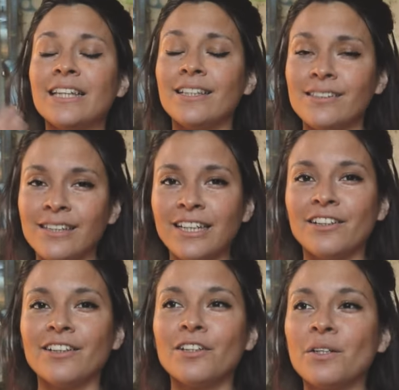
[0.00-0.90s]
this
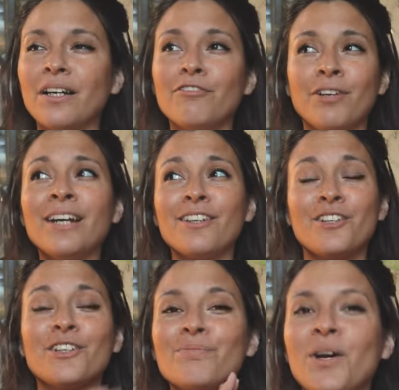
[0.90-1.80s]
year. You
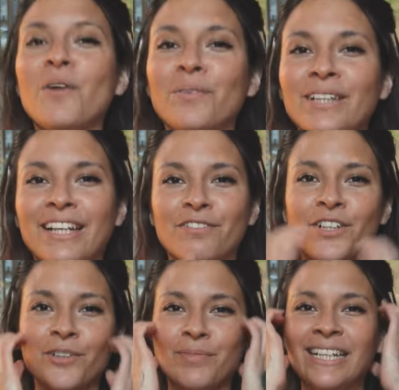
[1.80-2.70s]
probably have
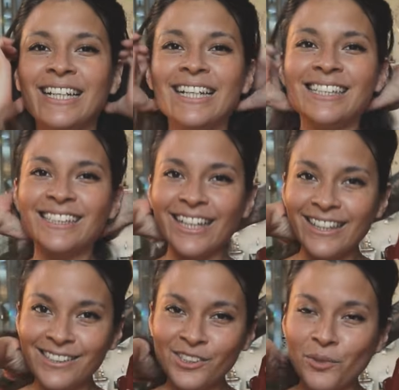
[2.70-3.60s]
heard me say
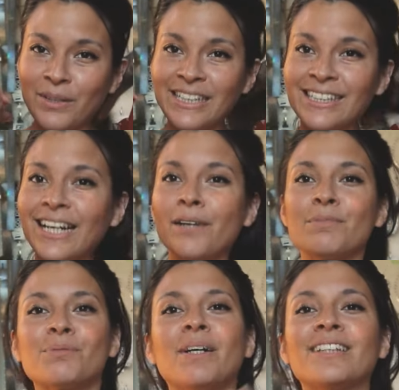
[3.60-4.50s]
this so many
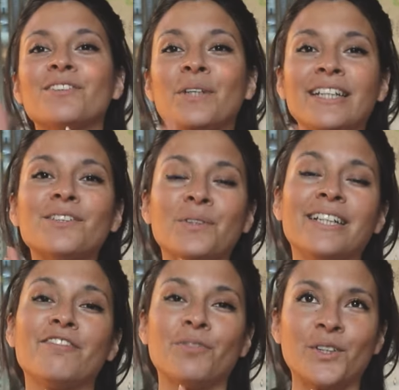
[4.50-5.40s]
times, but
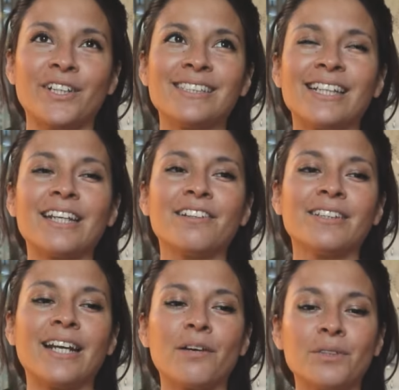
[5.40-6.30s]
2024 is the year
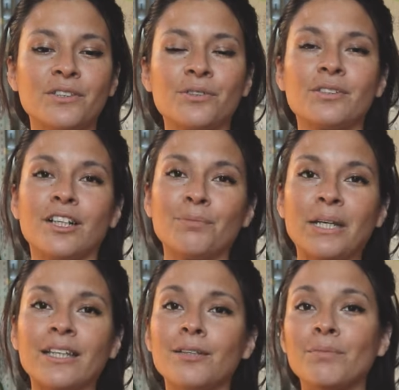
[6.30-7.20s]
that I want to start
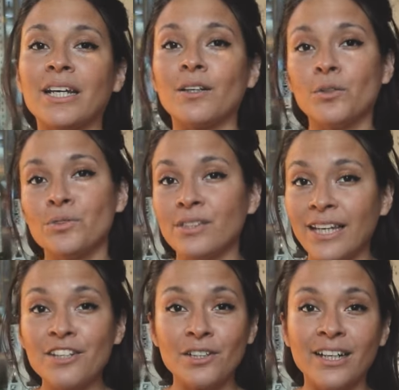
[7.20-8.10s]
making my own
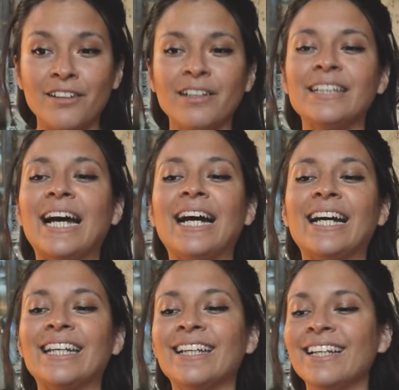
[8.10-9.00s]
stationery
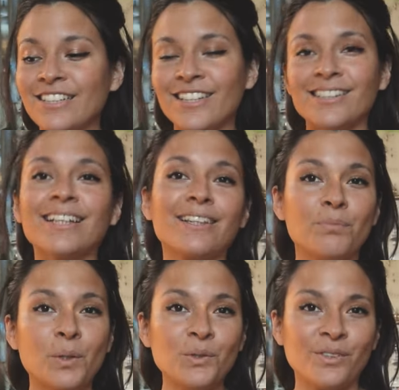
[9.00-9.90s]
line, just like the
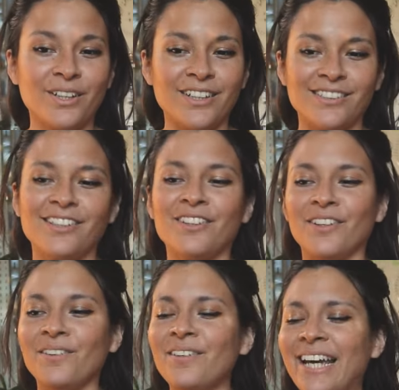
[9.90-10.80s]
postcards, you
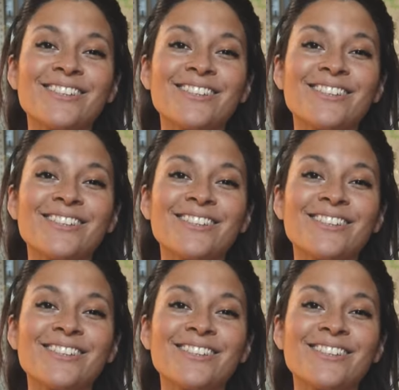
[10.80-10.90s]
know.